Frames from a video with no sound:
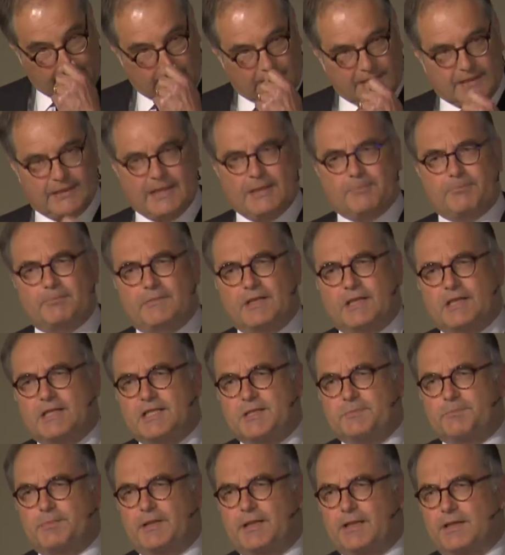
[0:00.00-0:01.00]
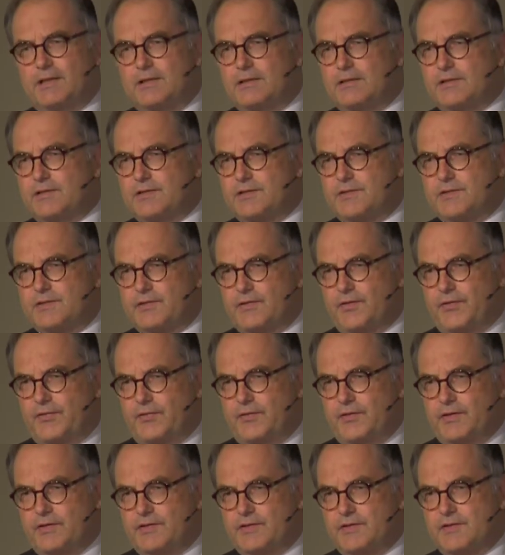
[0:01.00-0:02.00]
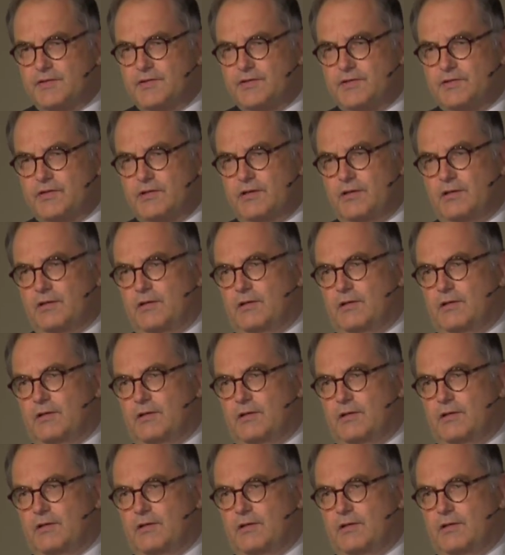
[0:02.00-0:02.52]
Let me explain this thesis